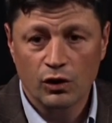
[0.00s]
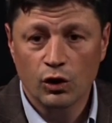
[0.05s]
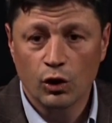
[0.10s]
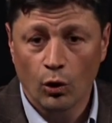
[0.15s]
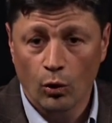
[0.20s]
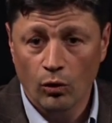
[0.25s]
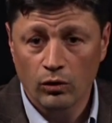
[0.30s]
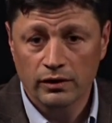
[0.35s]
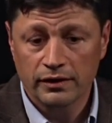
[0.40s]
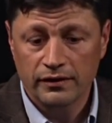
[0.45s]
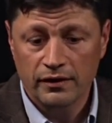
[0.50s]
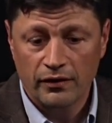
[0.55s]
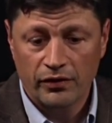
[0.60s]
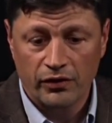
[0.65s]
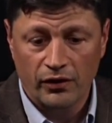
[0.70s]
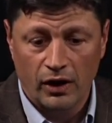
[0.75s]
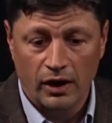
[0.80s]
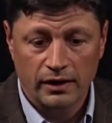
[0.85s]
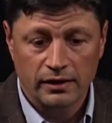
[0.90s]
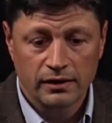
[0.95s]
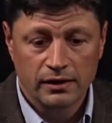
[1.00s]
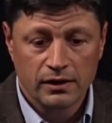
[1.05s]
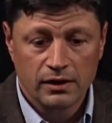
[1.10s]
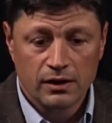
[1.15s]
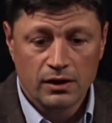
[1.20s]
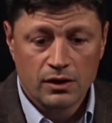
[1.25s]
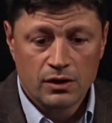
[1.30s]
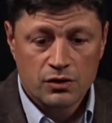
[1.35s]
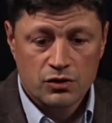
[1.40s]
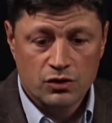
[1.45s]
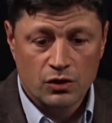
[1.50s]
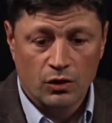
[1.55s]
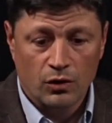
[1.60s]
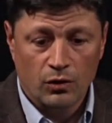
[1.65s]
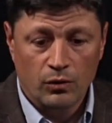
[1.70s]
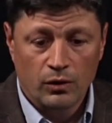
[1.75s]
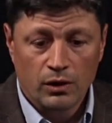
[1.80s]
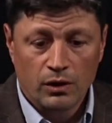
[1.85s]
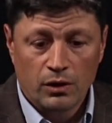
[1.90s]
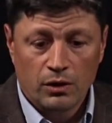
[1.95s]
goal and the thought.
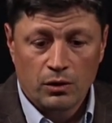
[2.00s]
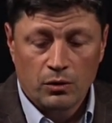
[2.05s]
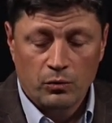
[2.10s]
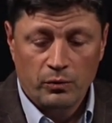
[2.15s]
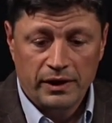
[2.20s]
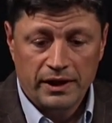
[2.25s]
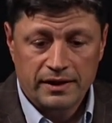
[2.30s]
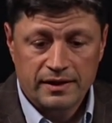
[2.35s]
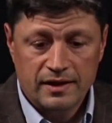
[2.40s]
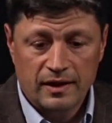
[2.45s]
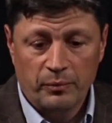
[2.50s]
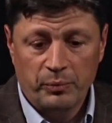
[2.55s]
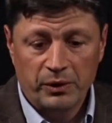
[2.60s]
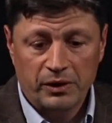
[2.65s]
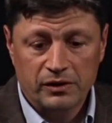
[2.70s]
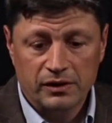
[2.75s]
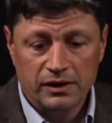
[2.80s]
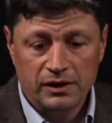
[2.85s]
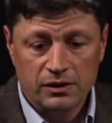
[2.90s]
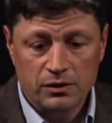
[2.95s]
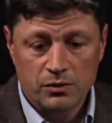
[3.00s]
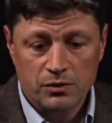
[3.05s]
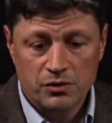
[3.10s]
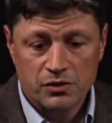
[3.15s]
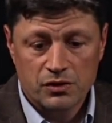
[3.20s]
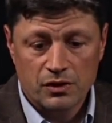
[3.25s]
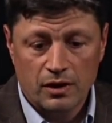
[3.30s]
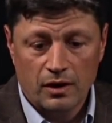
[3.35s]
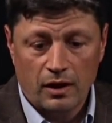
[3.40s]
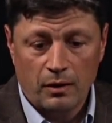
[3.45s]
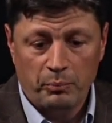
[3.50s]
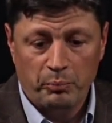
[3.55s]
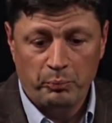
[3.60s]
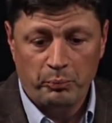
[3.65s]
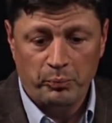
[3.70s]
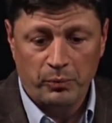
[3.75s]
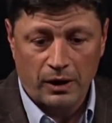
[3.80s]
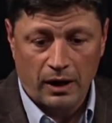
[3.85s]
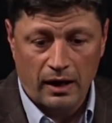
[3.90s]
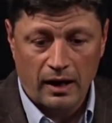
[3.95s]
So we typically use a
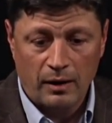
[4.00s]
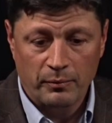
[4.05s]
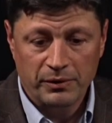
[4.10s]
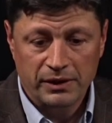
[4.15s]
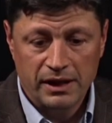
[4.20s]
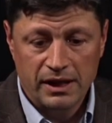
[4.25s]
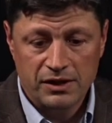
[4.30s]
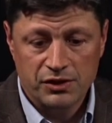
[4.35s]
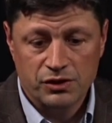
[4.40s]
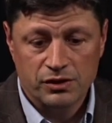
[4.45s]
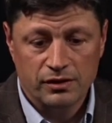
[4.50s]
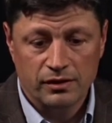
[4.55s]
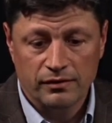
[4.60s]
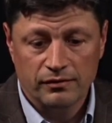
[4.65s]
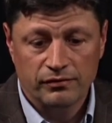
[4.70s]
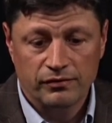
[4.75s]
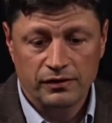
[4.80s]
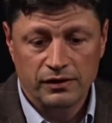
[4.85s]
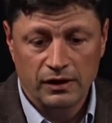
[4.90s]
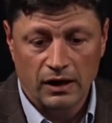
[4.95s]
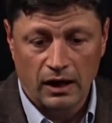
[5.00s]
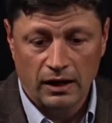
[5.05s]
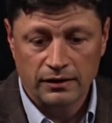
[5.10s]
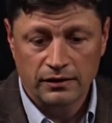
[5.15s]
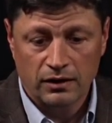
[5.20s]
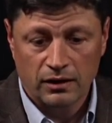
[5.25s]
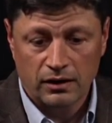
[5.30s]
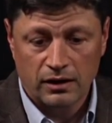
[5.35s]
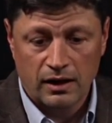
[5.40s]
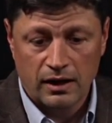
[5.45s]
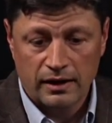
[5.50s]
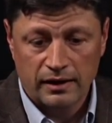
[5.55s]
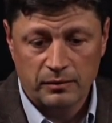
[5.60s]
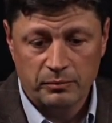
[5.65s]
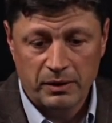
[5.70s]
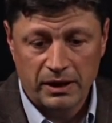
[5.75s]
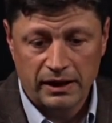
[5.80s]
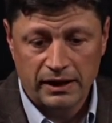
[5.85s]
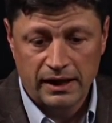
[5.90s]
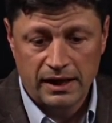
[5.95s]
combination of non-narcotic
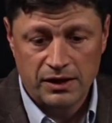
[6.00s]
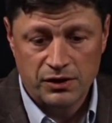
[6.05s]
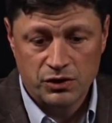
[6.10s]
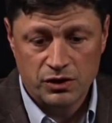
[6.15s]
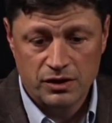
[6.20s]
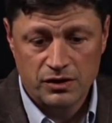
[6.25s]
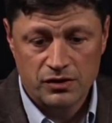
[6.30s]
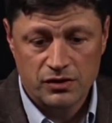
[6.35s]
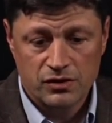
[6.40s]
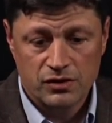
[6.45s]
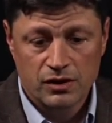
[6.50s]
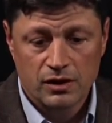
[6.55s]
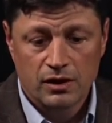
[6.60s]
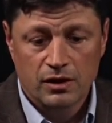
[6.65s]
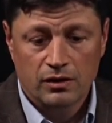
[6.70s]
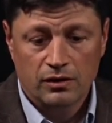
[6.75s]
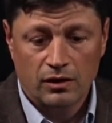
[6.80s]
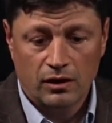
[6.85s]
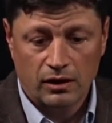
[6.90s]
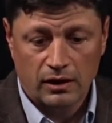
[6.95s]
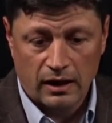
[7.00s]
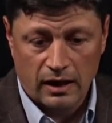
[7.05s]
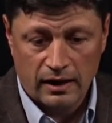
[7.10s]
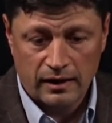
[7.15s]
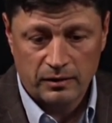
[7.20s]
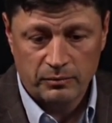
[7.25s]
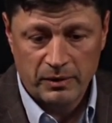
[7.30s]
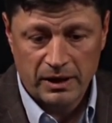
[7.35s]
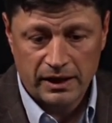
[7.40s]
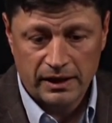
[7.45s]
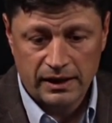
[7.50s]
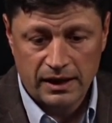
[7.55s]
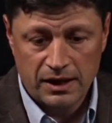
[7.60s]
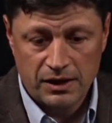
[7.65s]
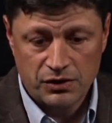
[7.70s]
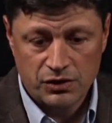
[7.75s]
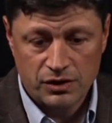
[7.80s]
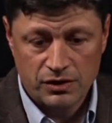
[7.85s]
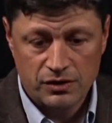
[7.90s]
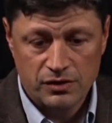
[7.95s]
medications, narcotic
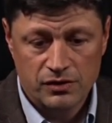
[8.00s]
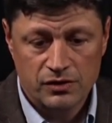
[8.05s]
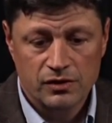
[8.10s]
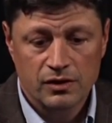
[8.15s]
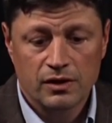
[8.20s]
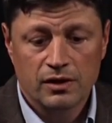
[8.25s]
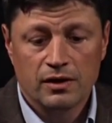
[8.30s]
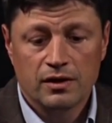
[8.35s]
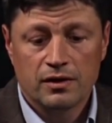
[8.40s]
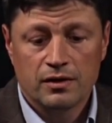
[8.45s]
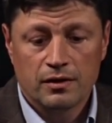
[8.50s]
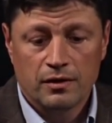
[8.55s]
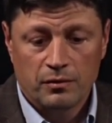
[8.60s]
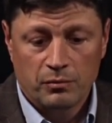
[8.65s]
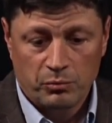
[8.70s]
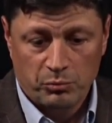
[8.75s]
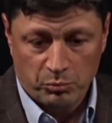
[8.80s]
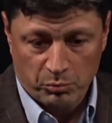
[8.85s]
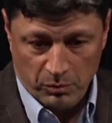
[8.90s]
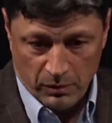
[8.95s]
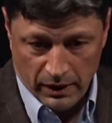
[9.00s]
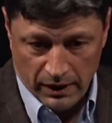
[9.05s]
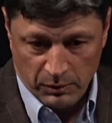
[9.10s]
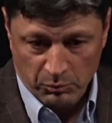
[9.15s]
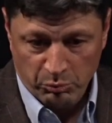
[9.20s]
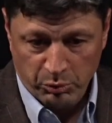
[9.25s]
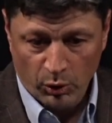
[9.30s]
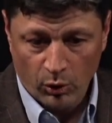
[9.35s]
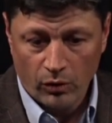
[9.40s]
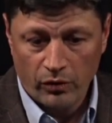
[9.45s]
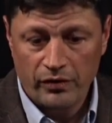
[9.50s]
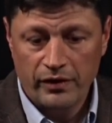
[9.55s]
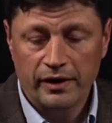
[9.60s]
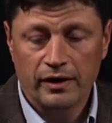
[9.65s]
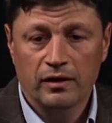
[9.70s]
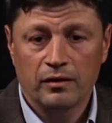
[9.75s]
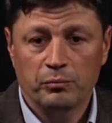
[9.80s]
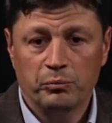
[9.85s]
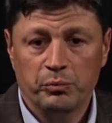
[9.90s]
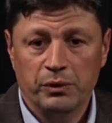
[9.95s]
medications, in bold
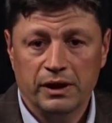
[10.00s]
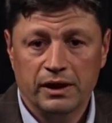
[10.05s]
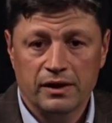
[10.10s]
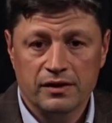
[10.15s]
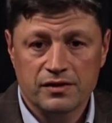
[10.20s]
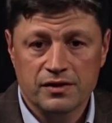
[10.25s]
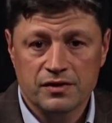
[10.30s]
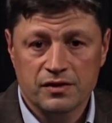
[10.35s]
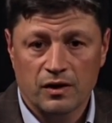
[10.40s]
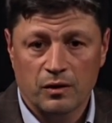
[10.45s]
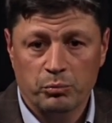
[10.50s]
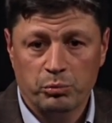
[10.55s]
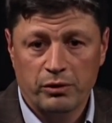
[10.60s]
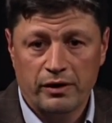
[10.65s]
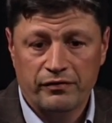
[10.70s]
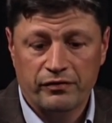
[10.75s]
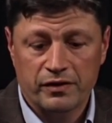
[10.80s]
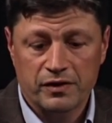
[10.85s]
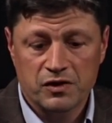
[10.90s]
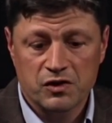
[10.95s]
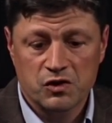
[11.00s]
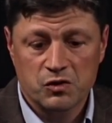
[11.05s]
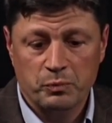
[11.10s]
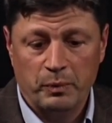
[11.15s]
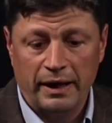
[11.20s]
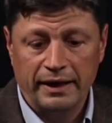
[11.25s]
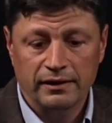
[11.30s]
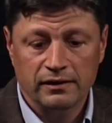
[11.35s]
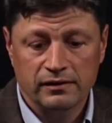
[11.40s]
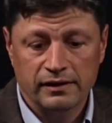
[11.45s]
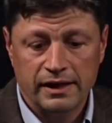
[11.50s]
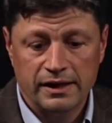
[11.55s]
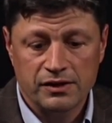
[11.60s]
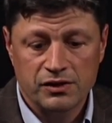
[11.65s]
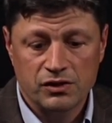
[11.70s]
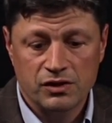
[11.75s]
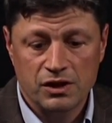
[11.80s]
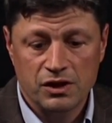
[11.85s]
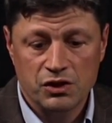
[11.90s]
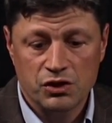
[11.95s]
there because it's our preference, spinal
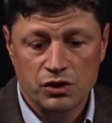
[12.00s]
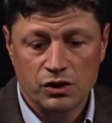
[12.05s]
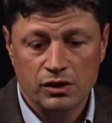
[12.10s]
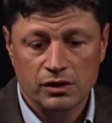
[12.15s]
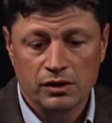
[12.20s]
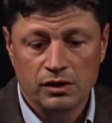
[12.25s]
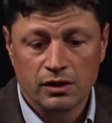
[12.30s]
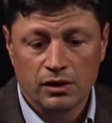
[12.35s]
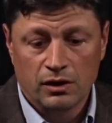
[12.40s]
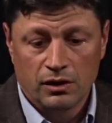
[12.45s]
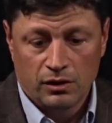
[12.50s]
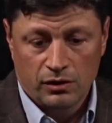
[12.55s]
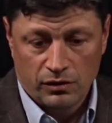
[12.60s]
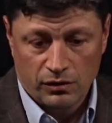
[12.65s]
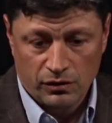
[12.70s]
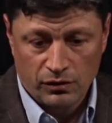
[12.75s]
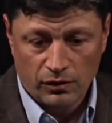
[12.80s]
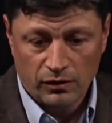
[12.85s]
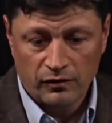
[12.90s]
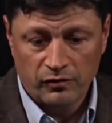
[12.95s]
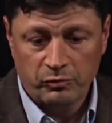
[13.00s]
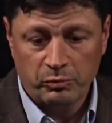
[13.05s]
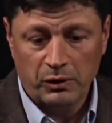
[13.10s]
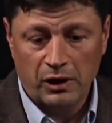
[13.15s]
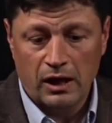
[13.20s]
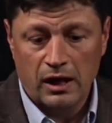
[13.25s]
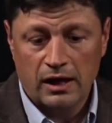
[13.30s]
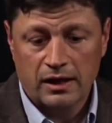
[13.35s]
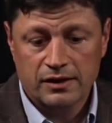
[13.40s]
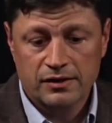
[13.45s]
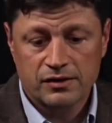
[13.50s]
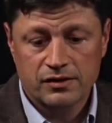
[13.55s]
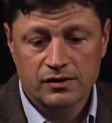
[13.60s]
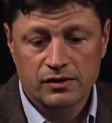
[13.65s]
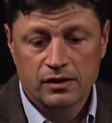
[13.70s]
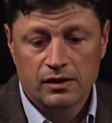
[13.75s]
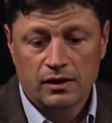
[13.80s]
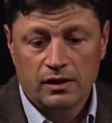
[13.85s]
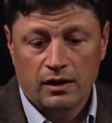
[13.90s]
anesthesia, nerve blocks,